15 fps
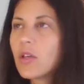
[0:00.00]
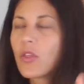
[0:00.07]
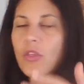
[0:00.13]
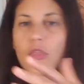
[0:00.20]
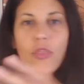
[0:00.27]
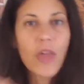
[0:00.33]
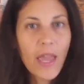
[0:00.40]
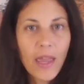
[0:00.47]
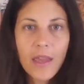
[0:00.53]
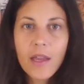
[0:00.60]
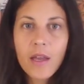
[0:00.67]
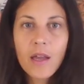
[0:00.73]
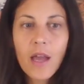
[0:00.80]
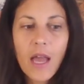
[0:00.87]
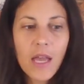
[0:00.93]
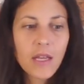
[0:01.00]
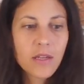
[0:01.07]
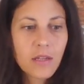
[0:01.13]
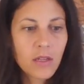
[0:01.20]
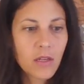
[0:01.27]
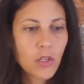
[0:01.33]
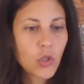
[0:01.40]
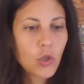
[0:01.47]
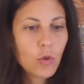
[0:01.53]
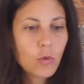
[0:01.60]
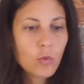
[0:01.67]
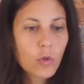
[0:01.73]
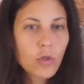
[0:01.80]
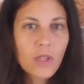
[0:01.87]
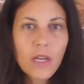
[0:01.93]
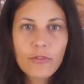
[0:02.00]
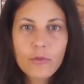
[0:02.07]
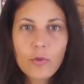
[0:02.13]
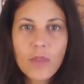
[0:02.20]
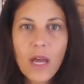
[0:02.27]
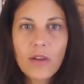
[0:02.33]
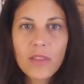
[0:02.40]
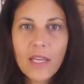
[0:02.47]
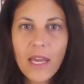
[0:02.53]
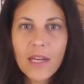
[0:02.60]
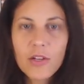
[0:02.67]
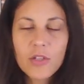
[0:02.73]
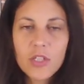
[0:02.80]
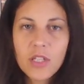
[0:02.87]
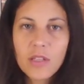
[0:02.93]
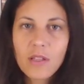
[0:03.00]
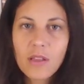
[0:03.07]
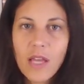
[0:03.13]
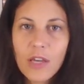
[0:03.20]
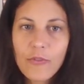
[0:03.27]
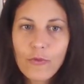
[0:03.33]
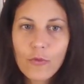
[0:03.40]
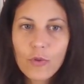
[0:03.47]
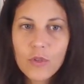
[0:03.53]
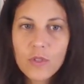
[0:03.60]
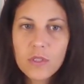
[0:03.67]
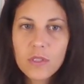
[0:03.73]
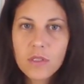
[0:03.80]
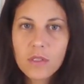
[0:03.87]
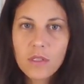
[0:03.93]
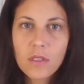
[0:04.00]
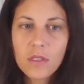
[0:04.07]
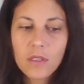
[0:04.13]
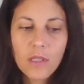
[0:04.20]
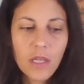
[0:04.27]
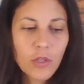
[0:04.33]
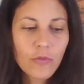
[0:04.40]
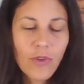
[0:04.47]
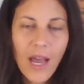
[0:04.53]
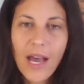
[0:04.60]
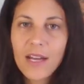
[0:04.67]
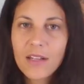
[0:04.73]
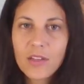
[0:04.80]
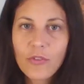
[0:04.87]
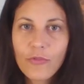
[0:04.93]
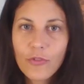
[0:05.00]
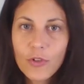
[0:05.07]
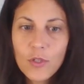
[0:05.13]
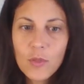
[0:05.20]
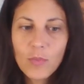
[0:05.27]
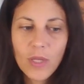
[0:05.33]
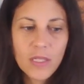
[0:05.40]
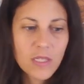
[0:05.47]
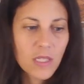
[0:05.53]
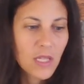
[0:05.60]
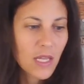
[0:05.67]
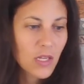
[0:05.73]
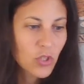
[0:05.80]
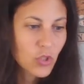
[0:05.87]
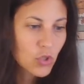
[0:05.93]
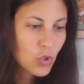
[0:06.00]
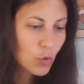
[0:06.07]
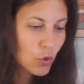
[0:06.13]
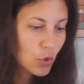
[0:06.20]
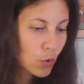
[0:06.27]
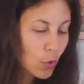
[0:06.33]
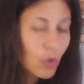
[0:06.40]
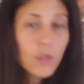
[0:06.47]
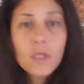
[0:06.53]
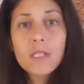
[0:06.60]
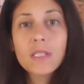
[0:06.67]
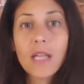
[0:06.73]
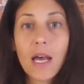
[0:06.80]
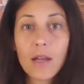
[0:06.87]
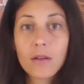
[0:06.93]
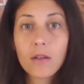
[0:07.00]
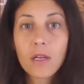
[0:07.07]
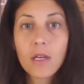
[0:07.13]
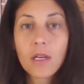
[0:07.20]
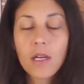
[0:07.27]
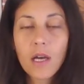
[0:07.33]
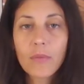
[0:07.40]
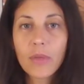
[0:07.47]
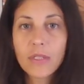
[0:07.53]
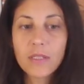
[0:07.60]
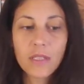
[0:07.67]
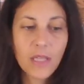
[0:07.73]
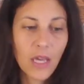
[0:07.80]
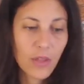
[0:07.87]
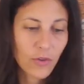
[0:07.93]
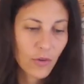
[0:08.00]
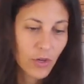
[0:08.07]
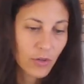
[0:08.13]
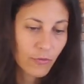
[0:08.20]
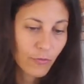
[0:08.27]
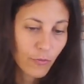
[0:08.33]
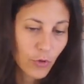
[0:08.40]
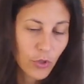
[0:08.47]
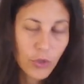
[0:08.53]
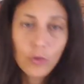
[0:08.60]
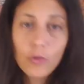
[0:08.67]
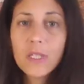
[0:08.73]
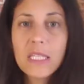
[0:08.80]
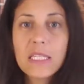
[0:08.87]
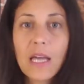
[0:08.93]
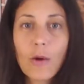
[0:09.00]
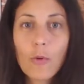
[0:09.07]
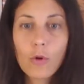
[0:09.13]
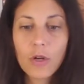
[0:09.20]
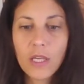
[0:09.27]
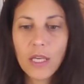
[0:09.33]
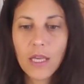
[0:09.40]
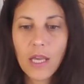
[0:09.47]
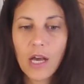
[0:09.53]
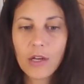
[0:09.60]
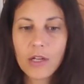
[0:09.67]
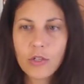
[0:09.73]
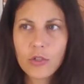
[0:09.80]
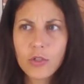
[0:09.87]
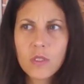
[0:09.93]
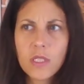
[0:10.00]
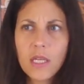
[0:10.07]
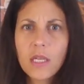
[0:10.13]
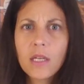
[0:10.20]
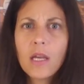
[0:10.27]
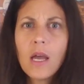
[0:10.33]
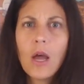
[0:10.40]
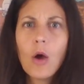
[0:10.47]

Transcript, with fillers: thing, and you were left without the energy and the life force that you've had in the first place. And then, so yours is not coming together, and for you, it's not working out. And you're seeing